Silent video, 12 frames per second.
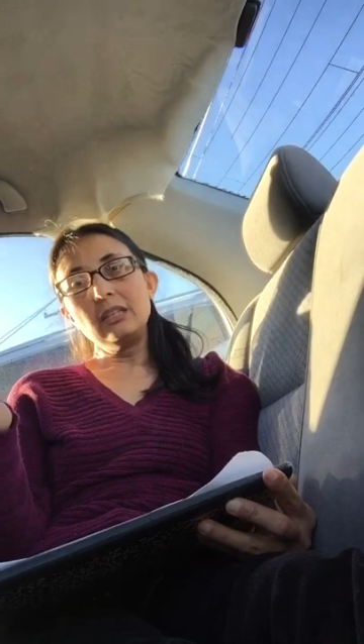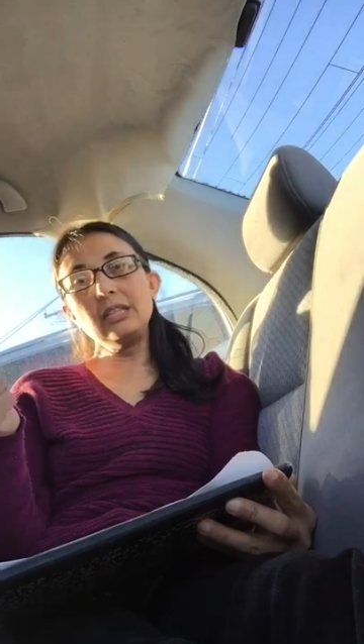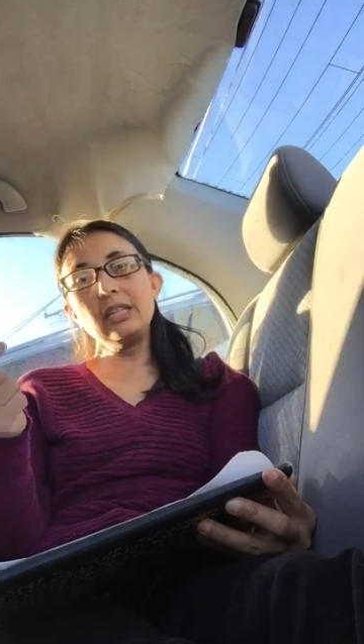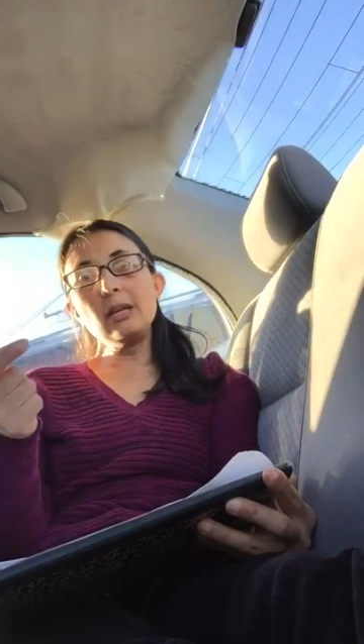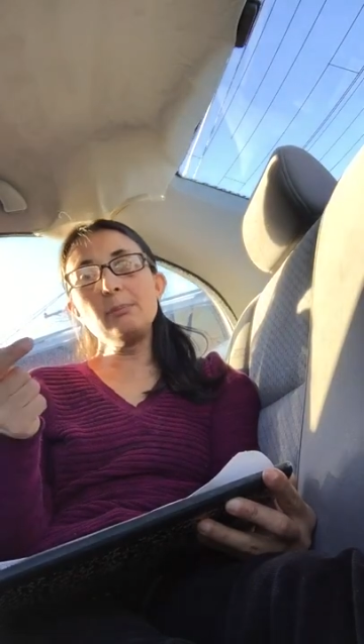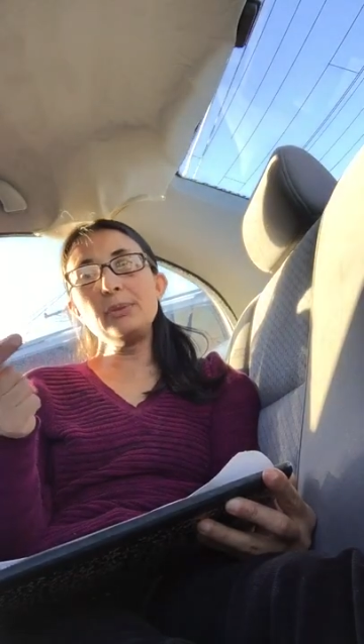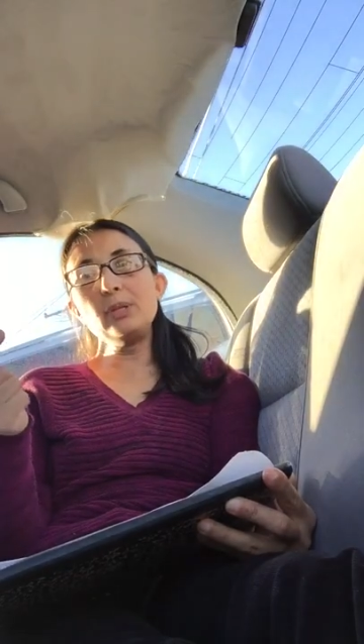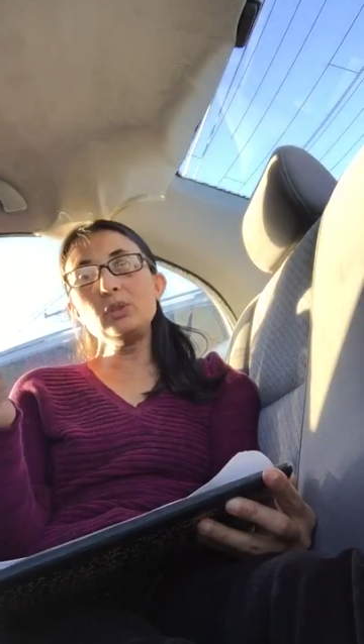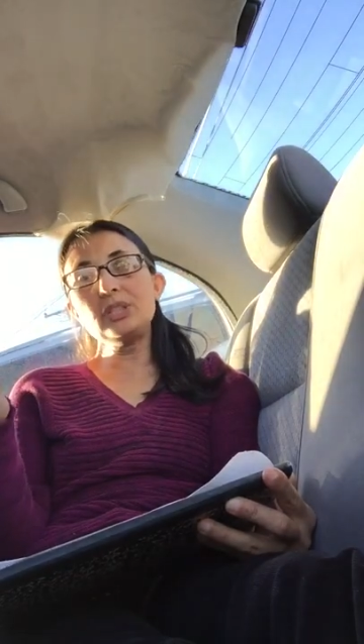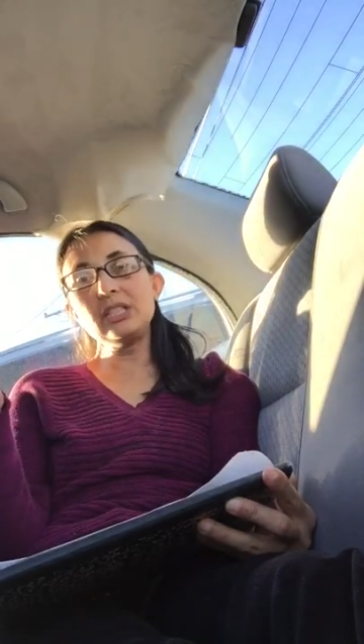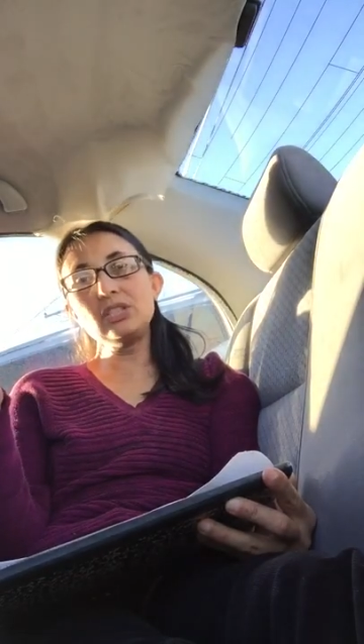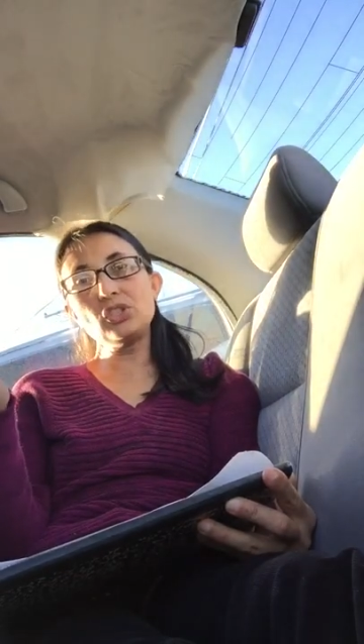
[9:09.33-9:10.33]
The
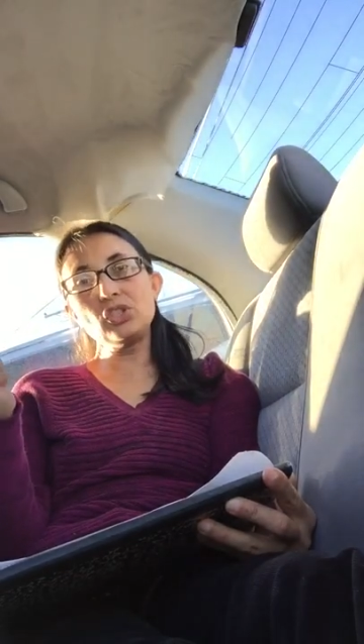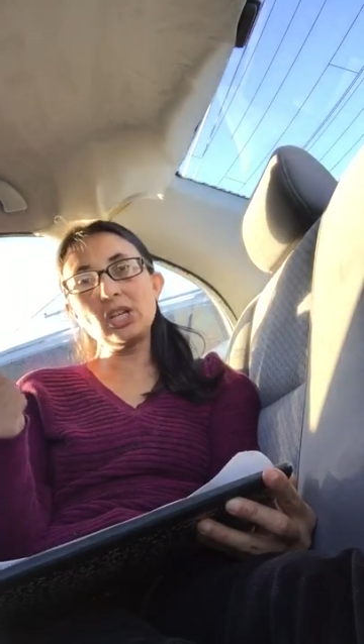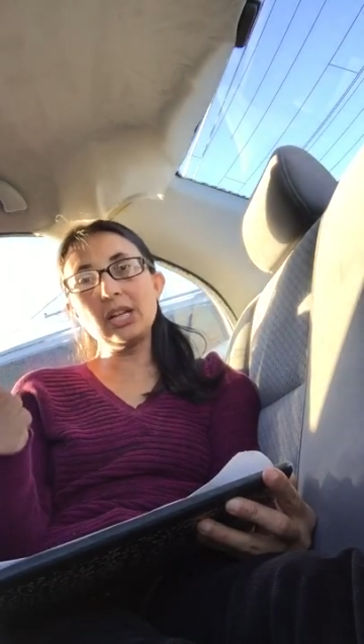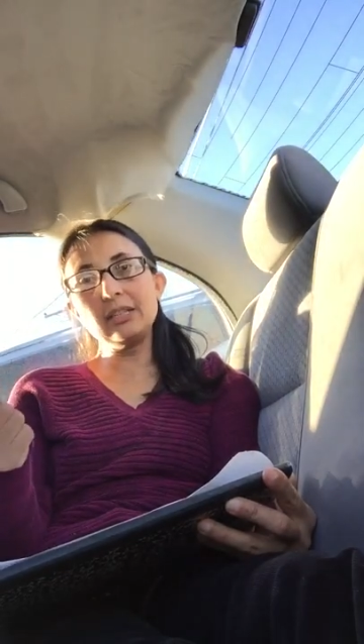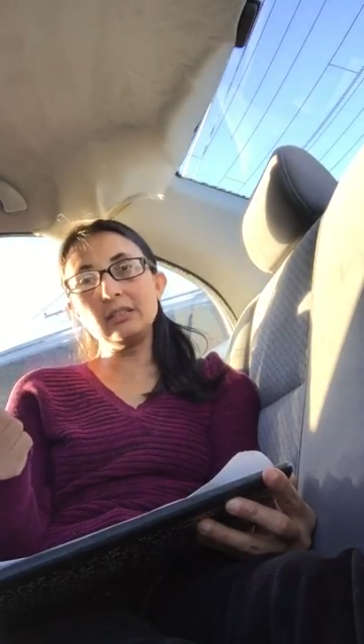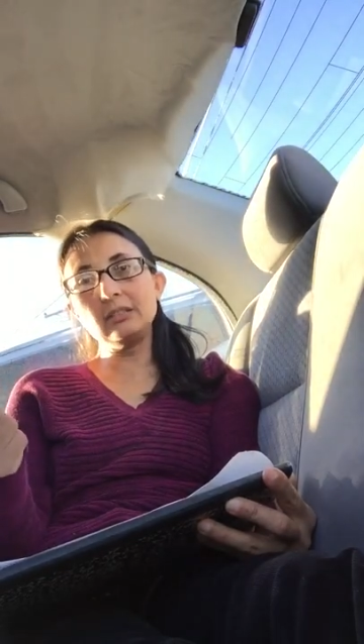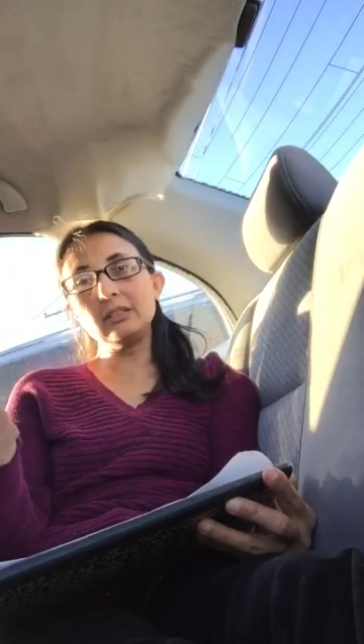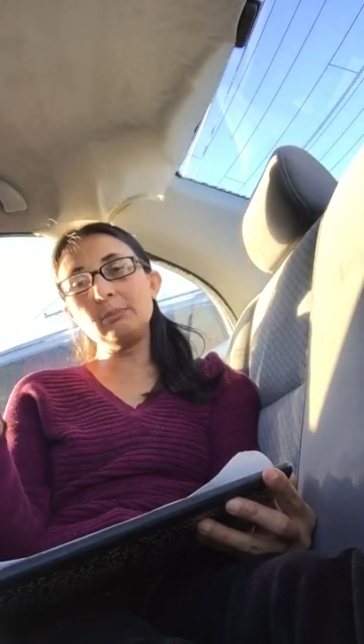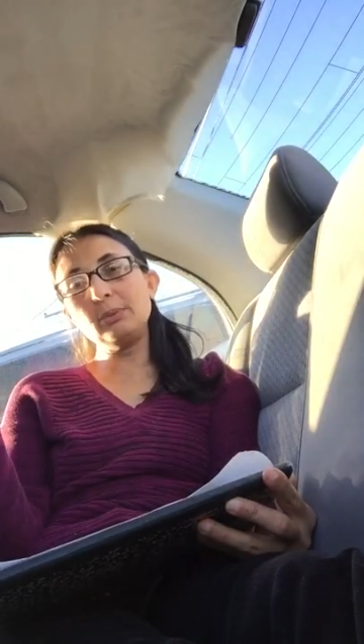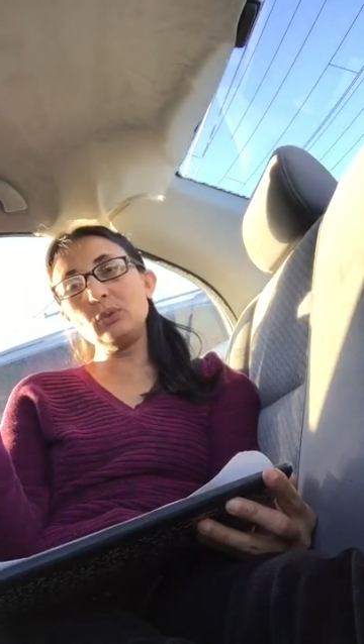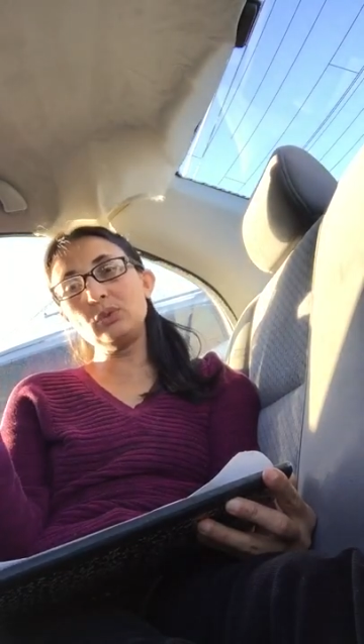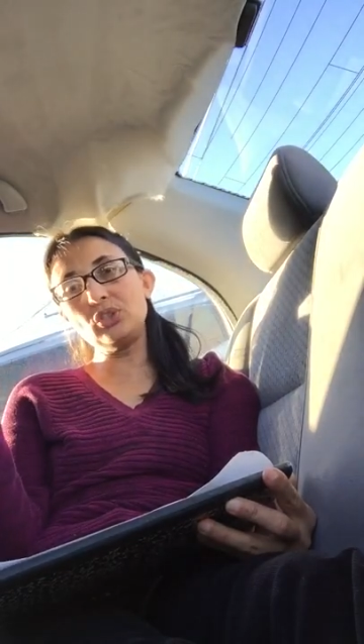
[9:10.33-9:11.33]
abuse is child
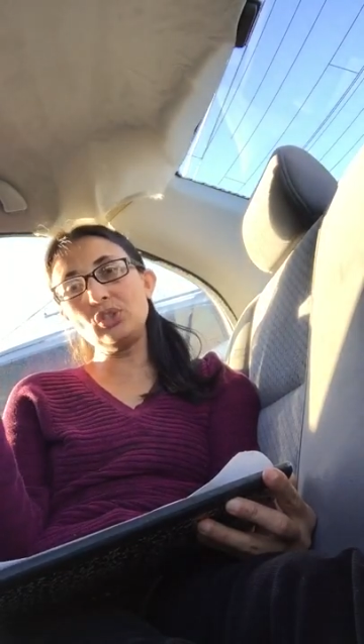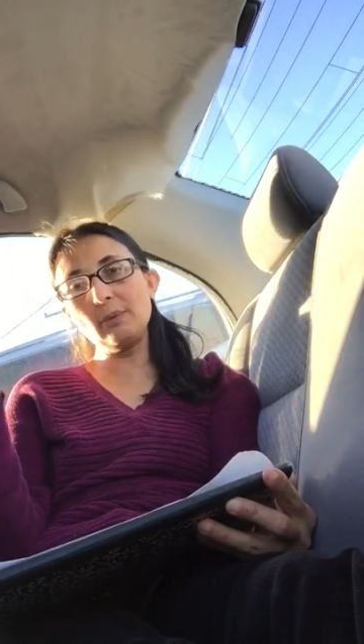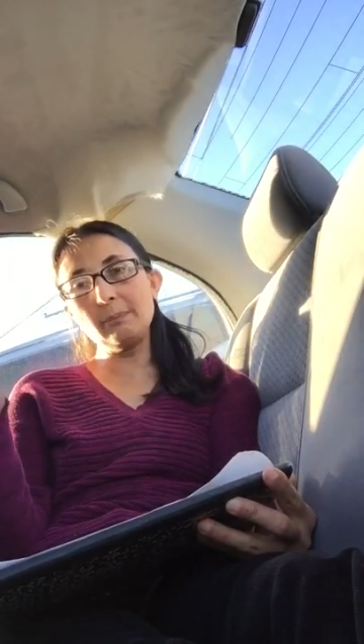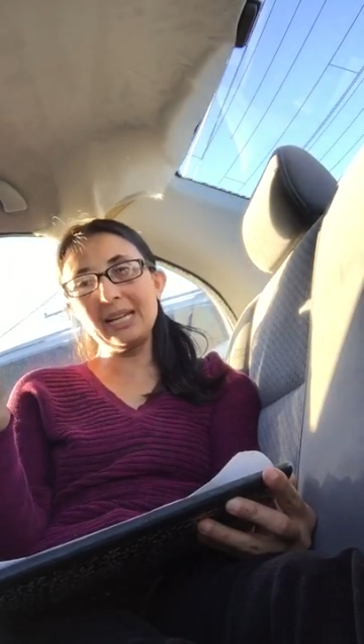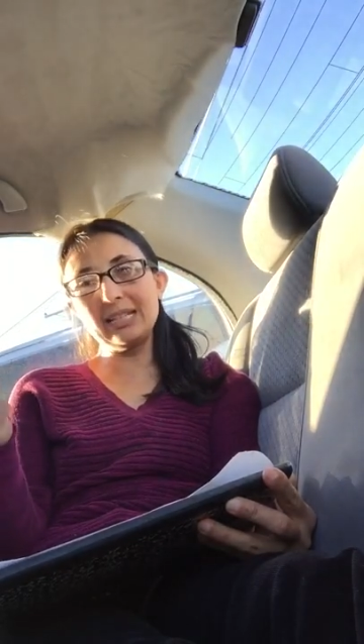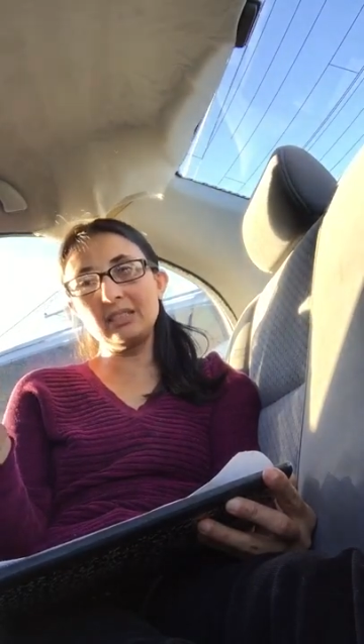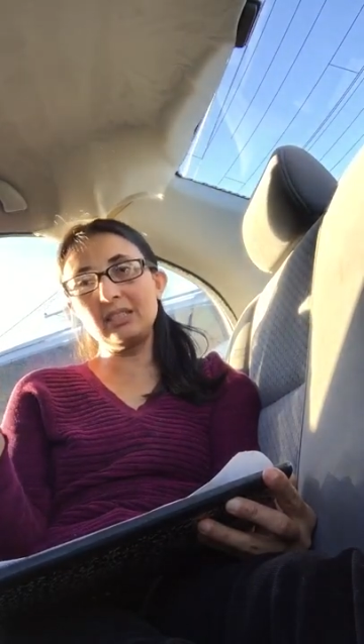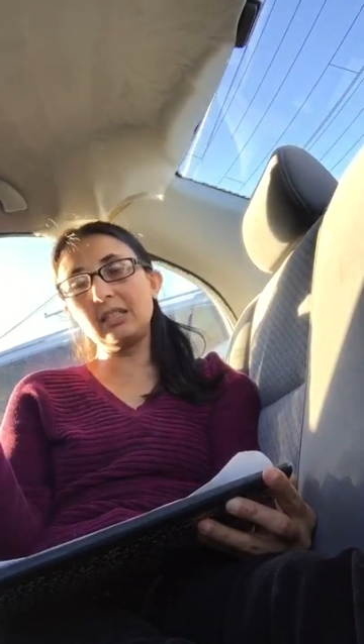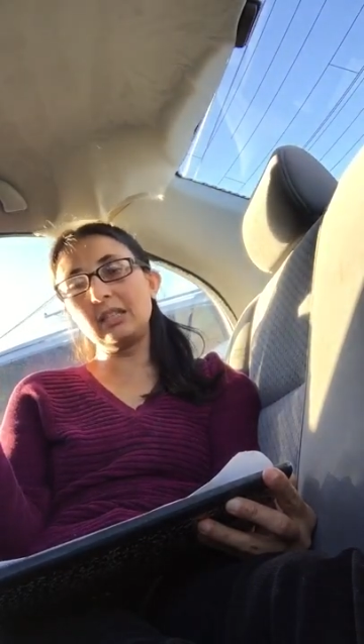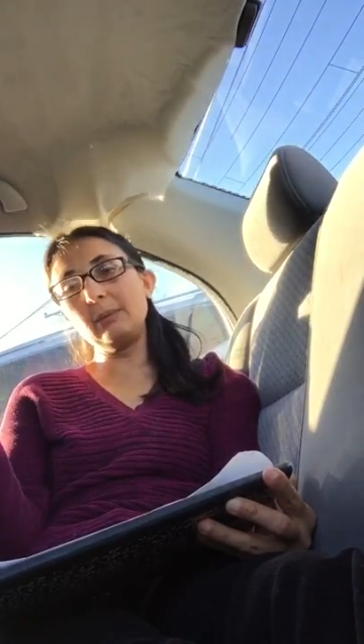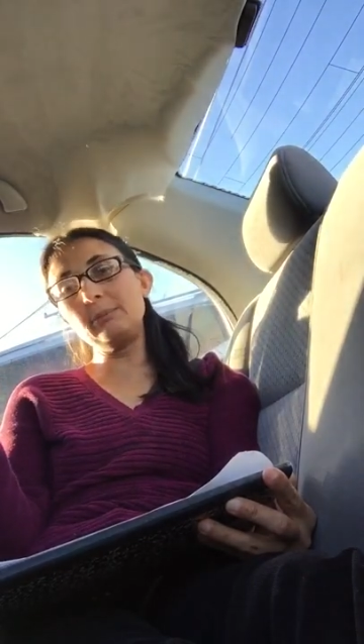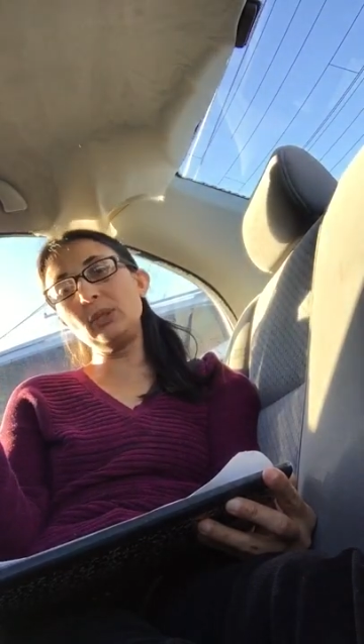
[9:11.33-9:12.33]
abuse,
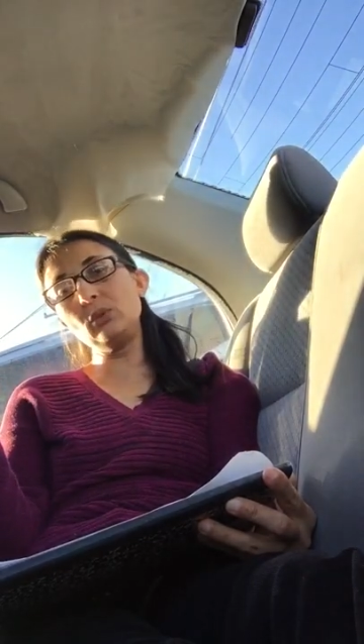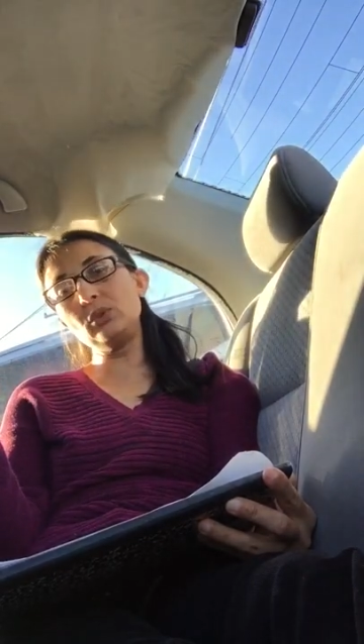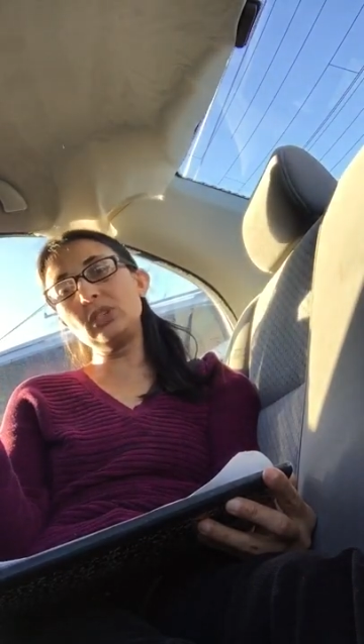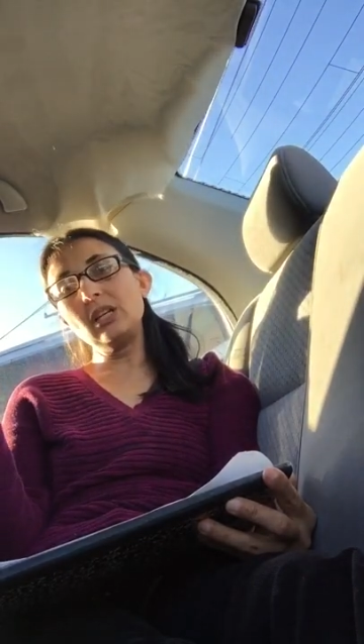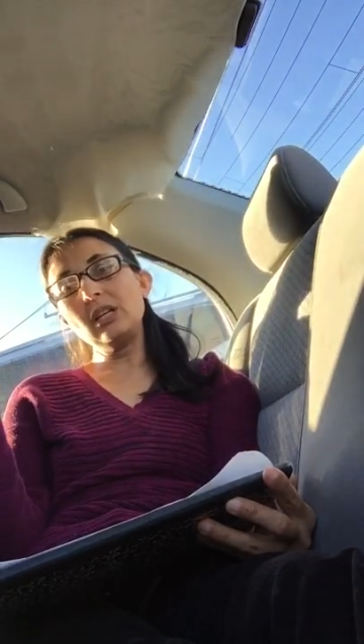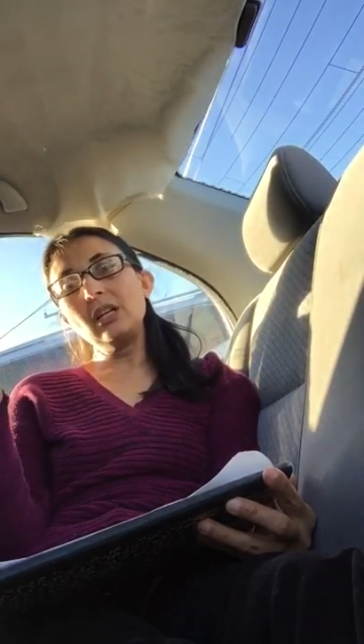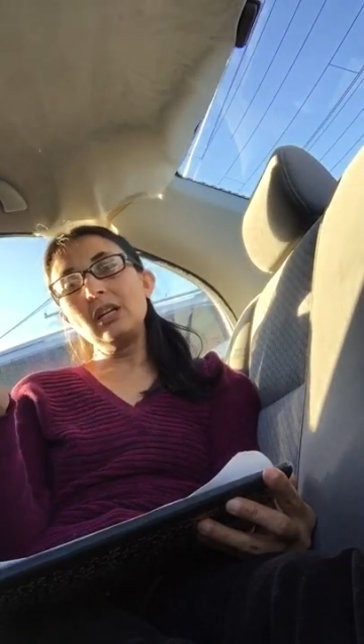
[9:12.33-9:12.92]
domestic abuse.